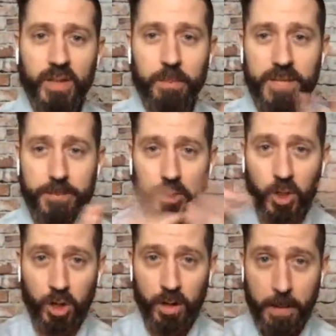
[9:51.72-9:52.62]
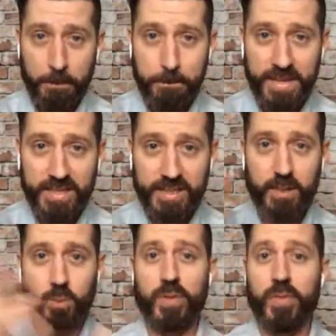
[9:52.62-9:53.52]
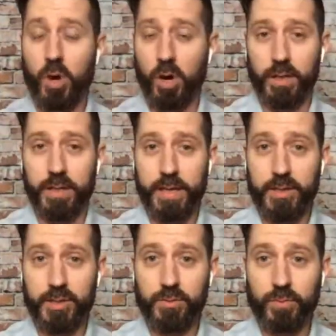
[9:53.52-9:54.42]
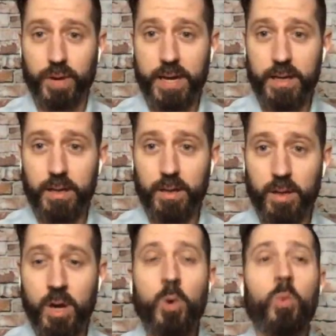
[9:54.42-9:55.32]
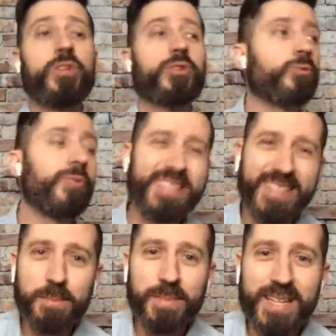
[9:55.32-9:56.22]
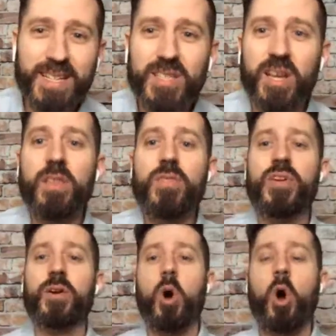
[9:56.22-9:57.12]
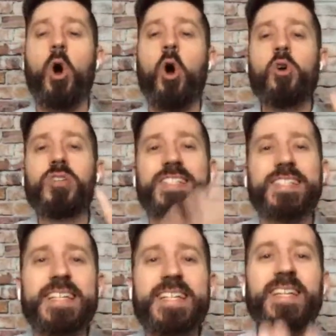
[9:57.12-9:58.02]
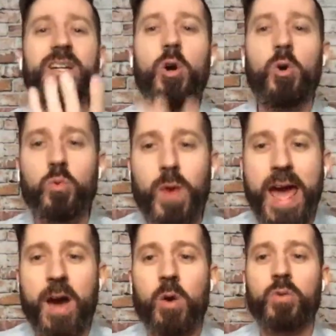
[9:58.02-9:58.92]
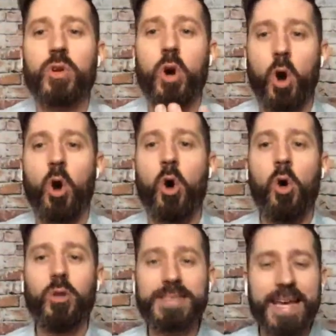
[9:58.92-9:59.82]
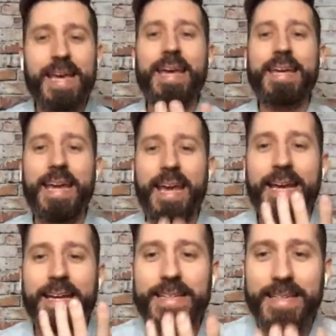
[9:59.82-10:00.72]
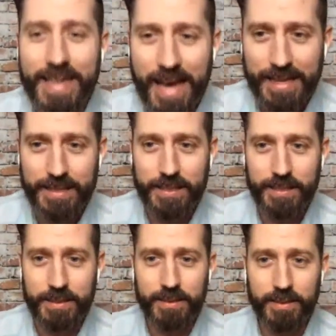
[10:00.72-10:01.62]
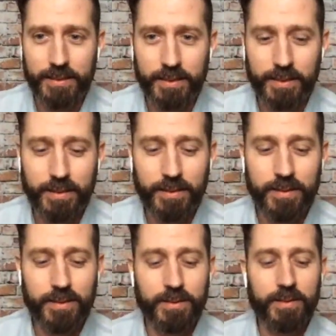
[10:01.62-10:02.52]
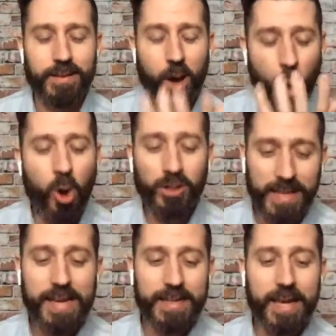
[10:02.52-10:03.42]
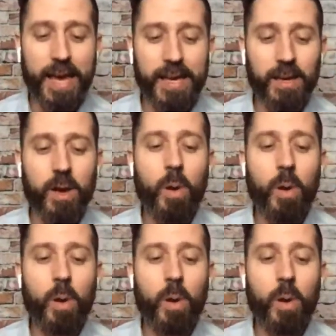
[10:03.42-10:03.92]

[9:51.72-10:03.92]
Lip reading: people are busy with the holidays, right? which really means they're all sitting around all day and night. All day and night,